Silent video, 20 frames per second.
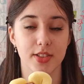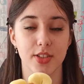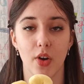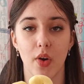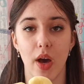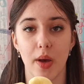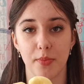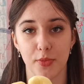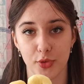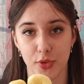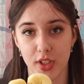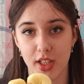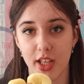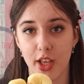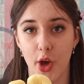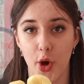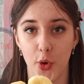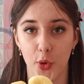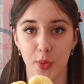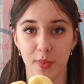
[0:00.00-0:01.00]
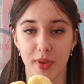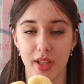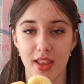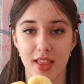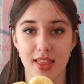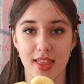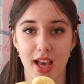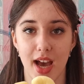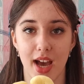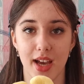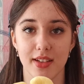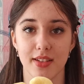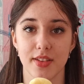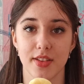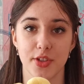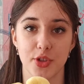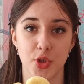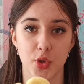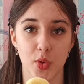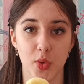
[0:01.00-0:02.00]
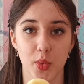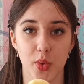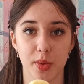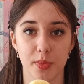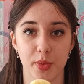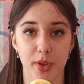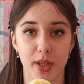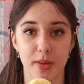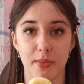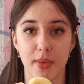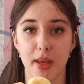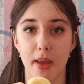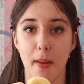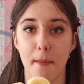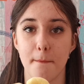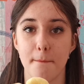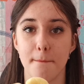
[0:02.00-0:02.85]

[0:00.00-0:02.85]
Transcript: So I'm really hoping that the June will bring me